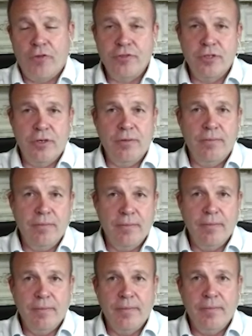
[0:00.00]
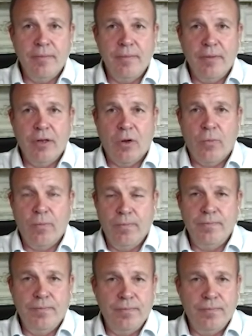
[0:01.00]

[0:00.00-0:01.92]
often you know